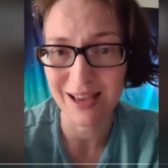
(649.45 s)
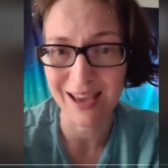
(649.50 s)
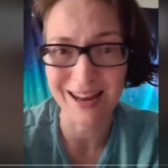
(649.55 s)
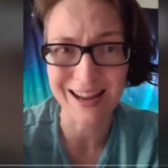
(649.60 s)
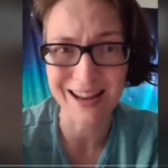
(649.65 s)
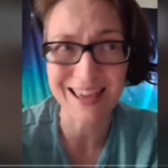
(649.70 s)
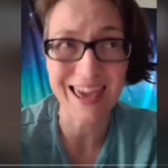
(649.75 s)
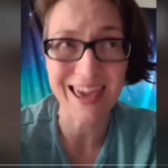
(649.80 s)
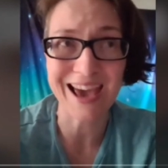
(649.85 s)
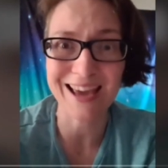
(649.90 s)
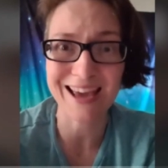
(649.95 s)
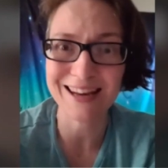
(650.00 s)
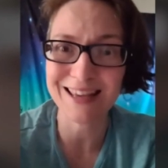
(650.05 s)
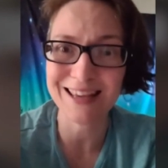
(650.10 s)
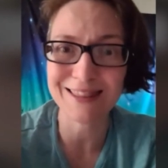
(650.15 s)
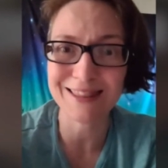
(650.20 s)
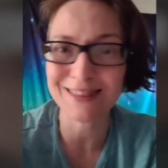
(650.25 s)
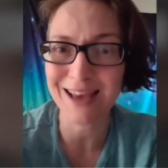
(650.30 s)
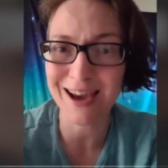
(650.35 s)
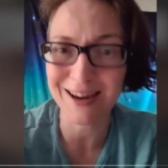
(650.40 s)
And I can't
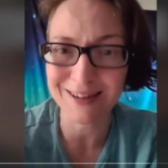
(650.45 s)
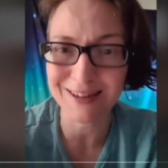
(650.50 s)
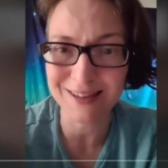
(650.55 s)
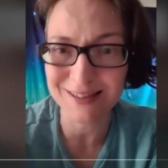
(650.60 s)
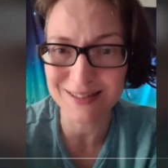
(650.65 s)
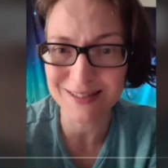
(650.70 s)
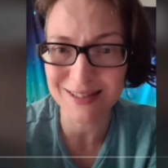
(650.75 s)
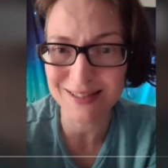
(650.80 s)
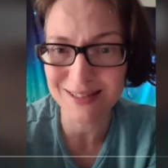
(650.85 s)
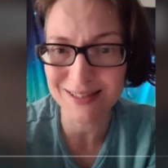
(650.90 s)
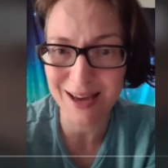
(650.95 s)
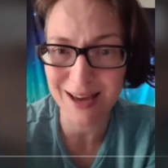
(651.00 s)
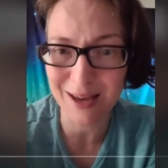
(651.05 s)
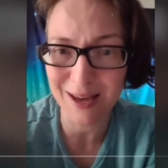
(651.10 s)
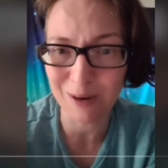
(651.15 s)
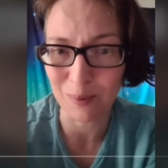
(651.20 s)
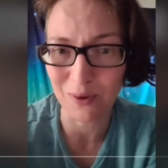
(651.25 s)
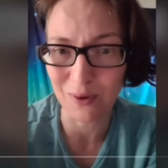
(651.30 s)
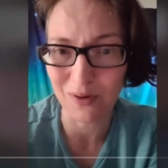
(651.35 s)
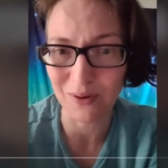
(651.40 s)
eat that because it's
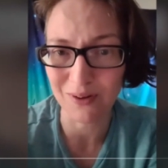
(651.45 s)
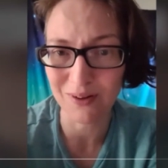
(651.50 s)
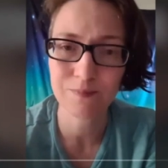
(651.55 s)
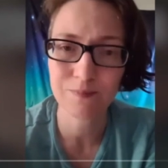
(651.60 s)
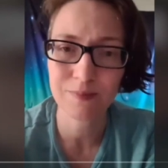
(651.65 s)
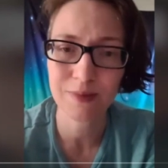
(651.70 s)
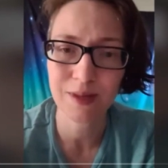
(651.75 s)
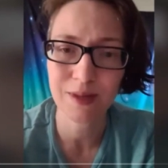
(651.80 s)
inedible.